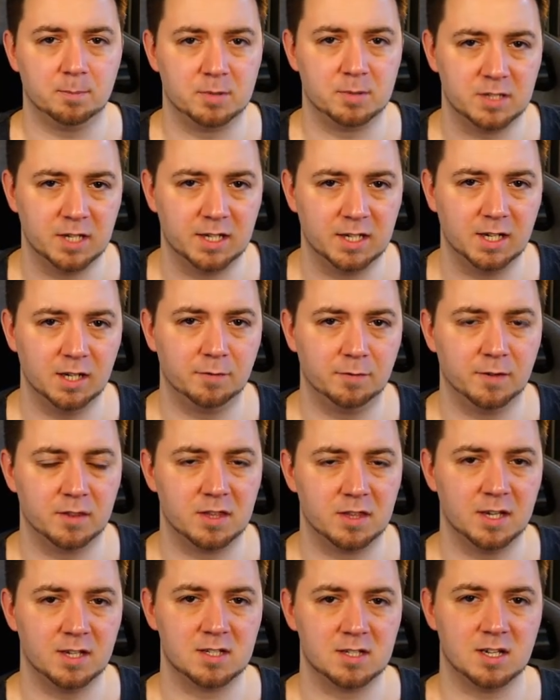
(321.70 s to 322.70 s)
particularly for
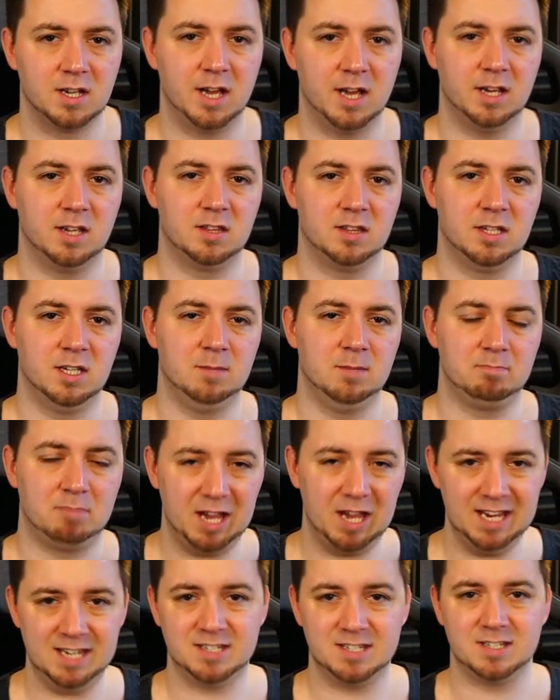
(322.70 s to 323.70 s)
things like the
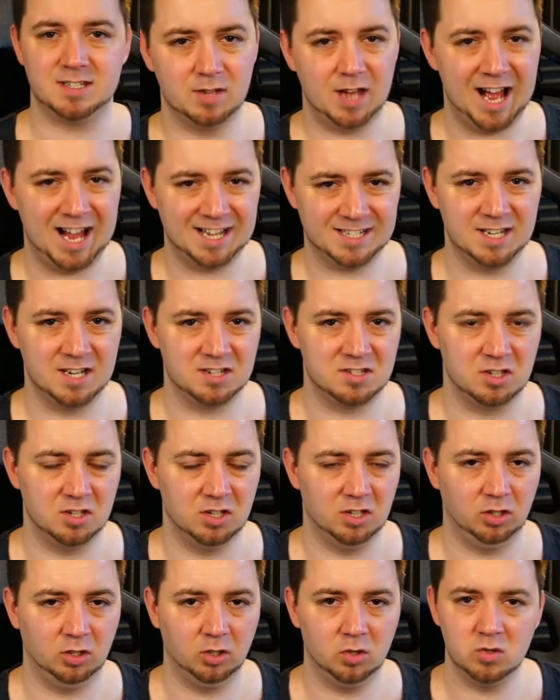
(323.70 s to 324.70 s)
base assets that
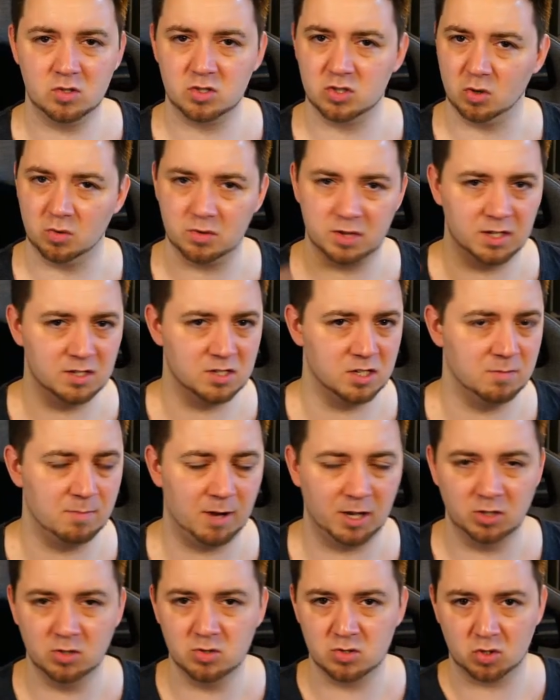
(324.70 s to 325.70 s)
you use. So things that you
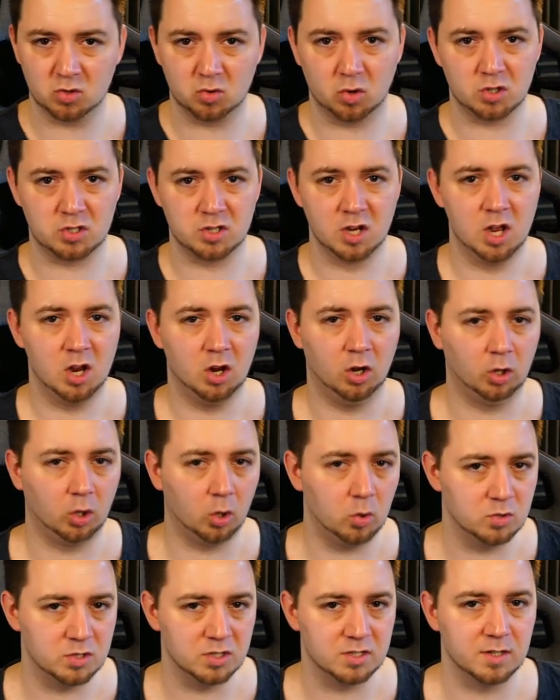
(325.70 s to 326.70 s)
might use across
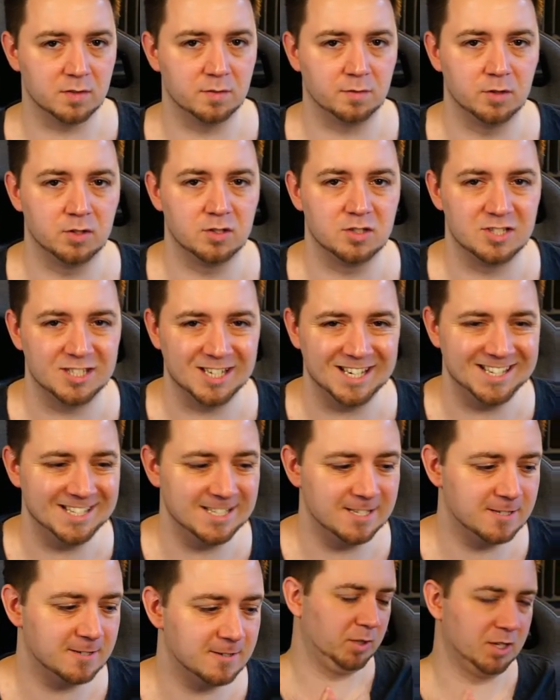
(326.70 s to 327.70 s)
loads of different
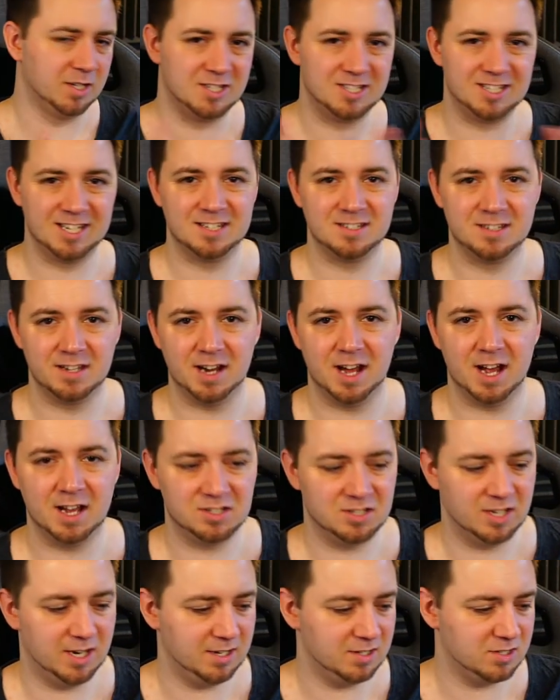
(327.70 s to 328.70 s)
scenes consistent
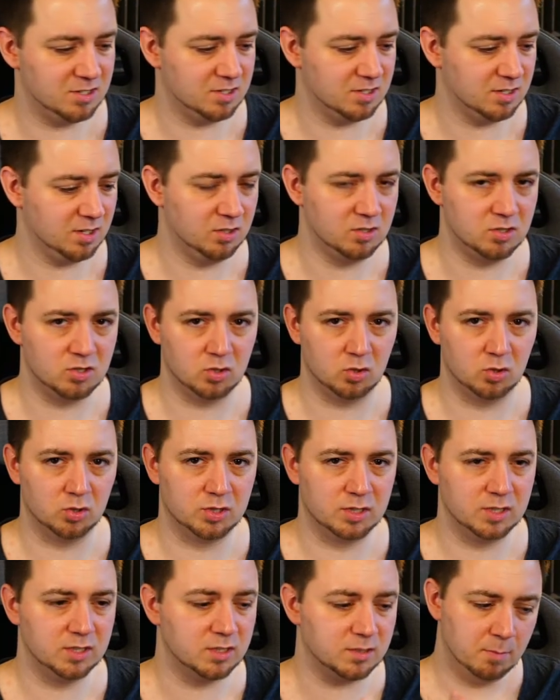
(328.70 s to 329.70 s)
assets and
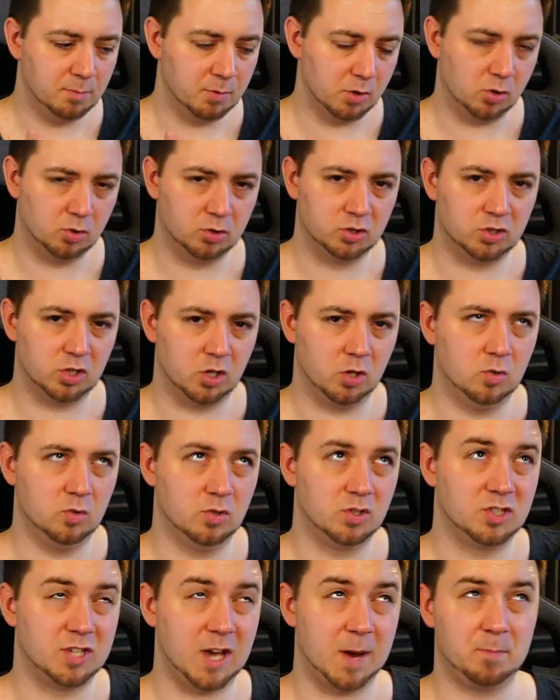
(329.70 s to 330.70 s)
sources, but also
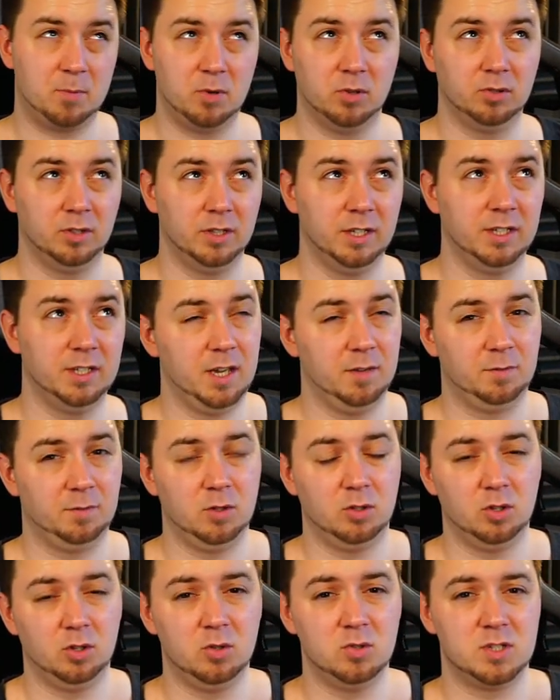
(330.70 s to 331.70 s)
separately, if
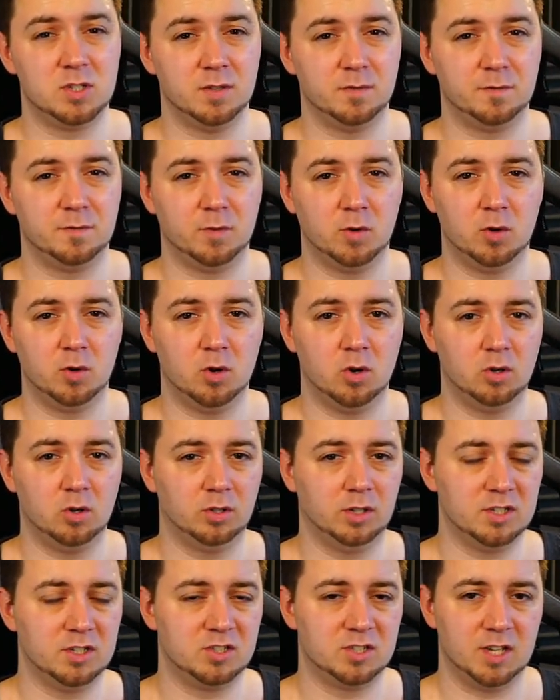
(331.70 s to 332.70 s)
you use it for,
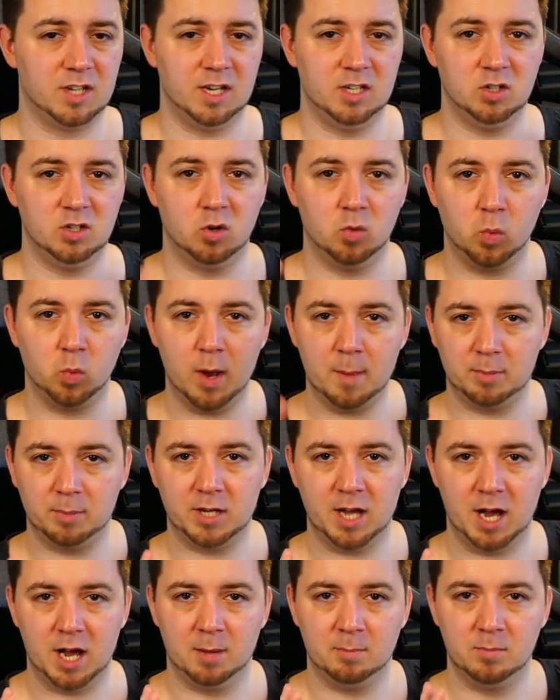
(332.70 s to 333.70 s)
let's say, your
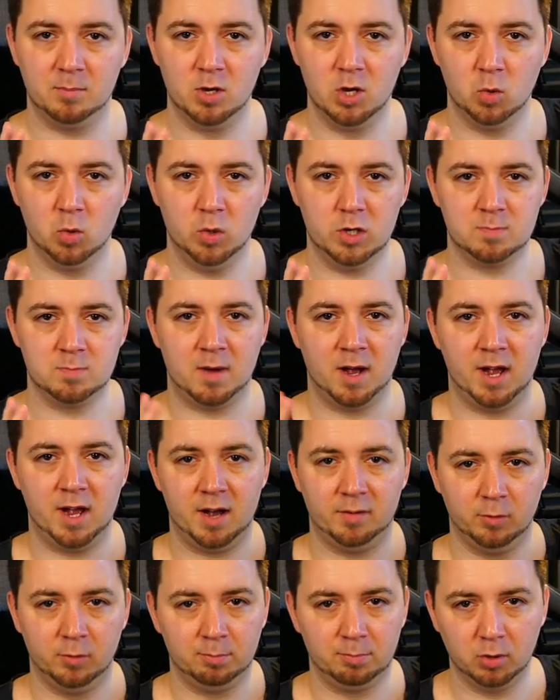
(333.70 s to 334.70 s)
webcam, which might
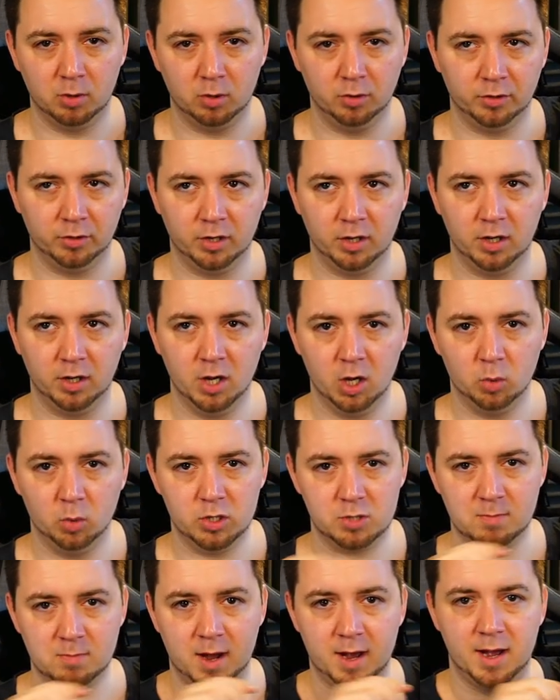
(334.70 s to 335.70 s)
have a border,
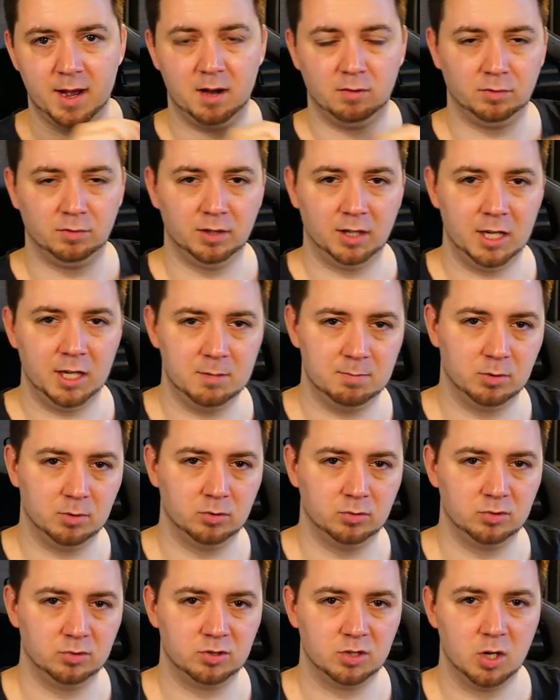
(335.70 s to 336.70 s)
which might have
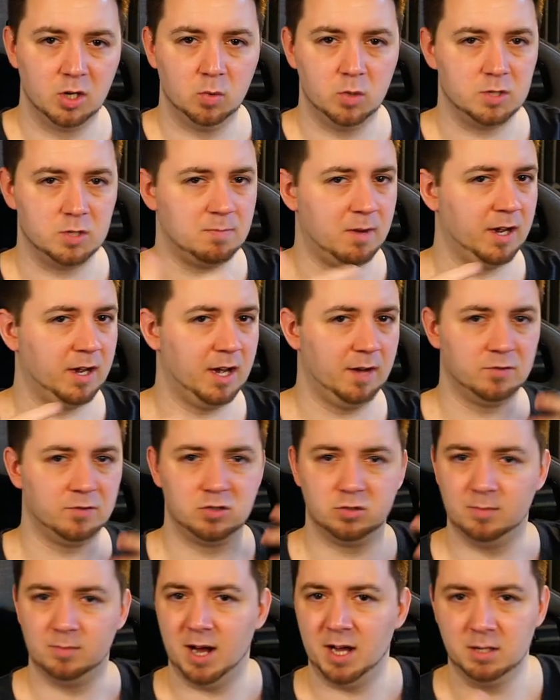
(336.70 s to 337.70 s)
labels, which might have
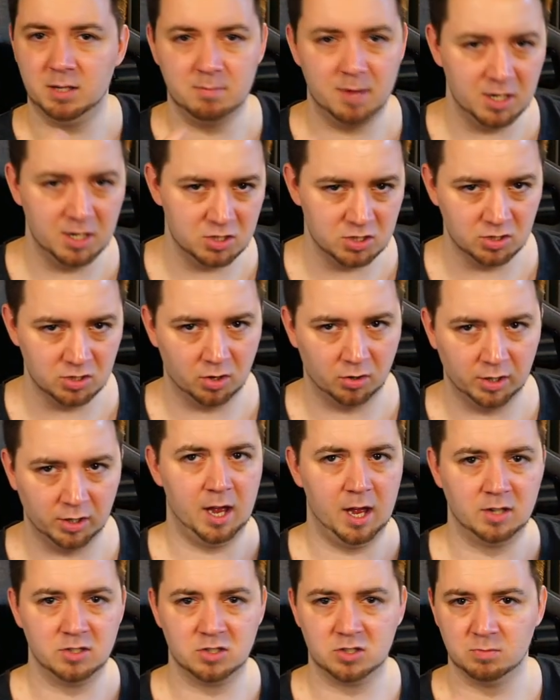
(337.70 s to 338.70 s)
some animation on
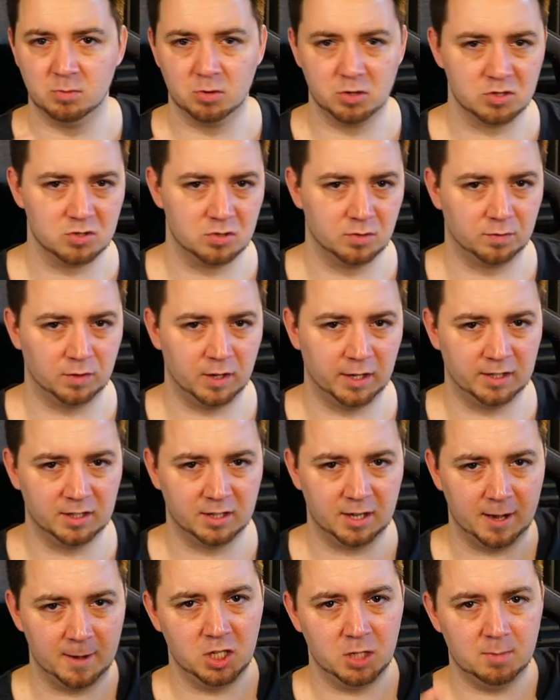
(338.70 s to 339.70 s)
it, and some other stuff like
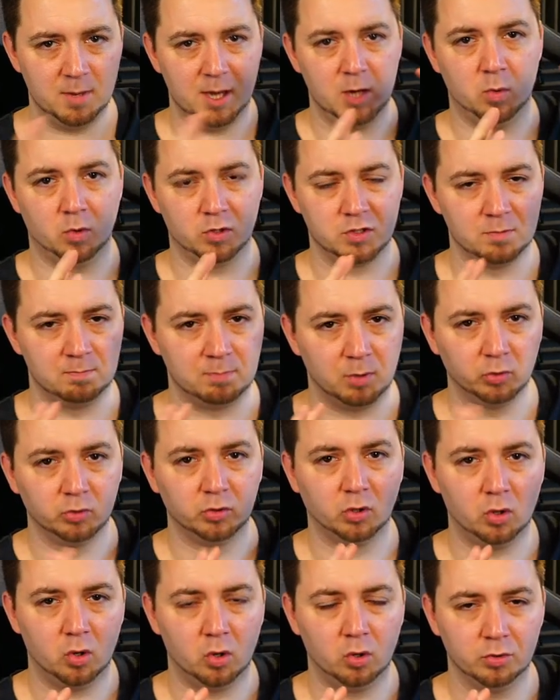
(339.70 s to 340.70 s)
that, you may want to
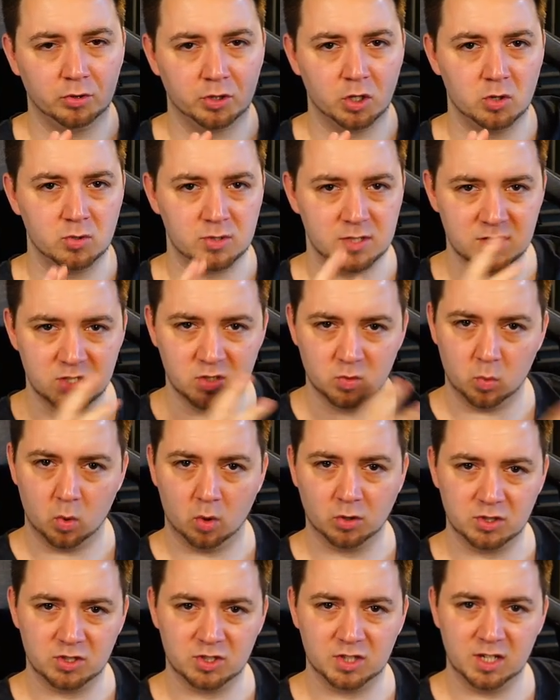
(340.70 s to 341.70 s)
bundle all of those into
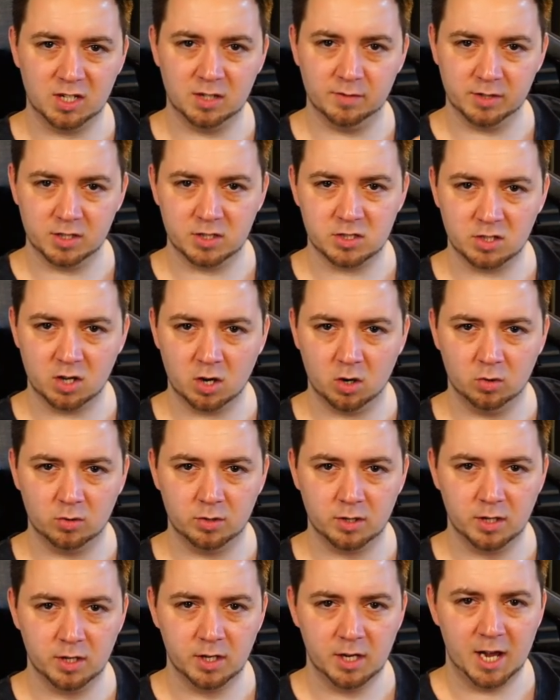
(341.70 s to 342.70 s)
one scene of its
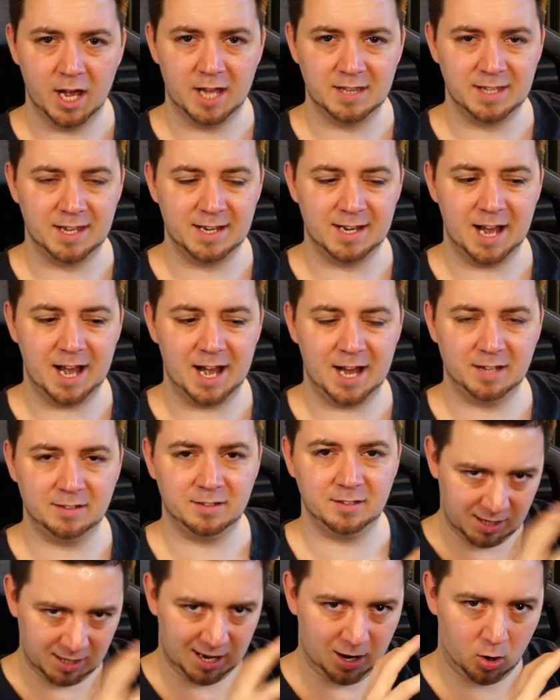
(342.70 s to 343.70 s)
own and then add
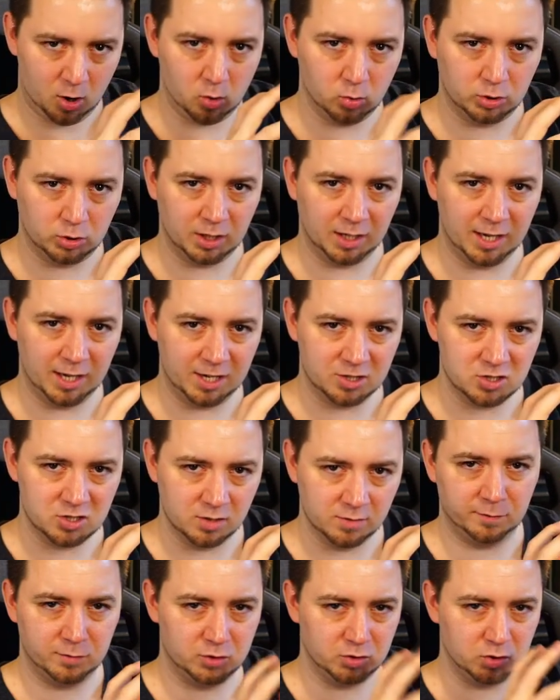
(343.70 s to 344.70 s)
that whole
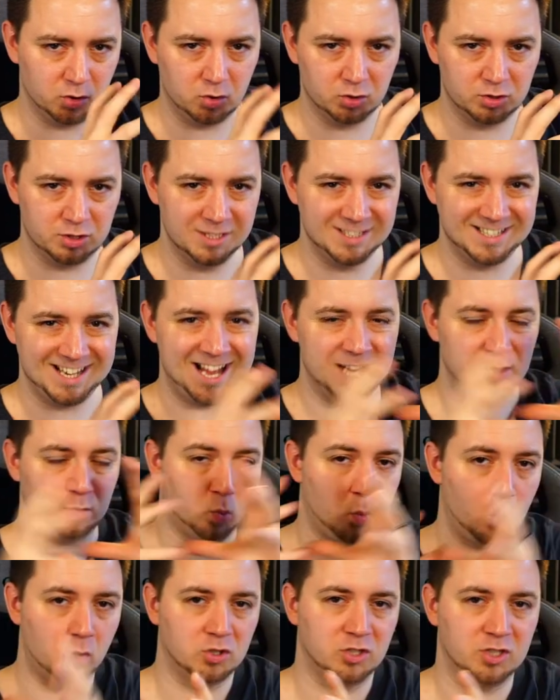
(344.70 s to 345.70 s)
collection of sources as
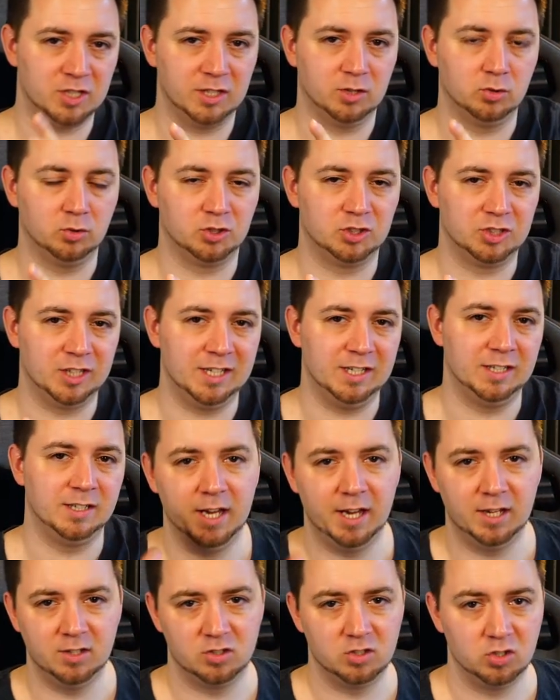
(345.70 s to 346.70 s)
one single
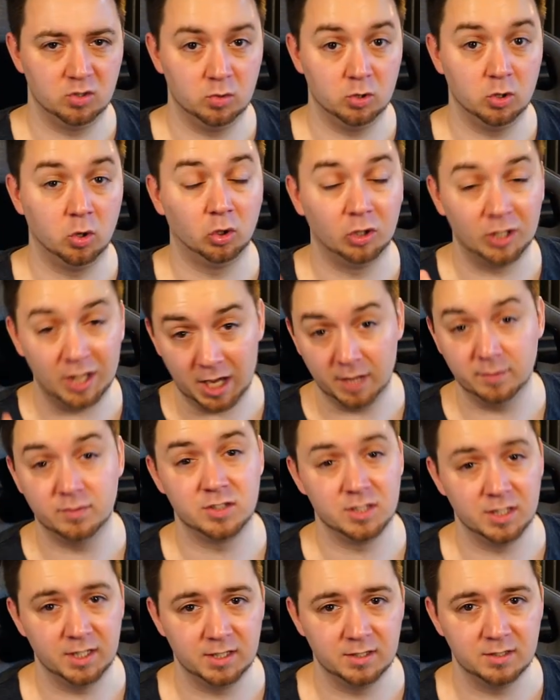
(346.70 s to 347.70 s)
scene into your live
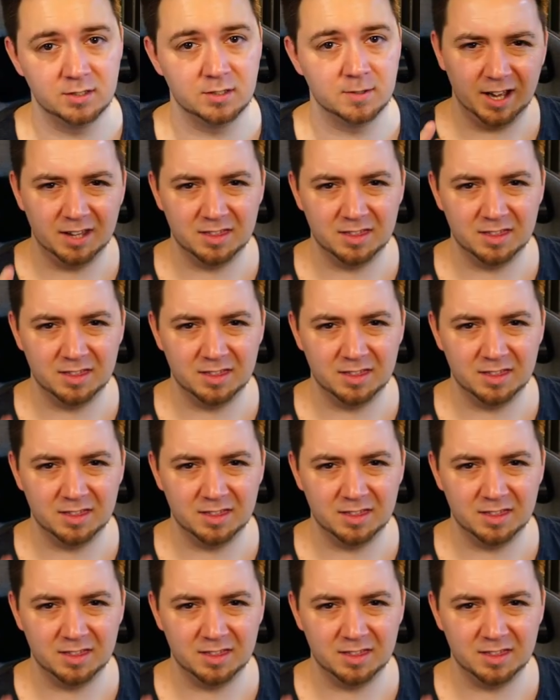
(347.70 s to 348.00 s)
scenes.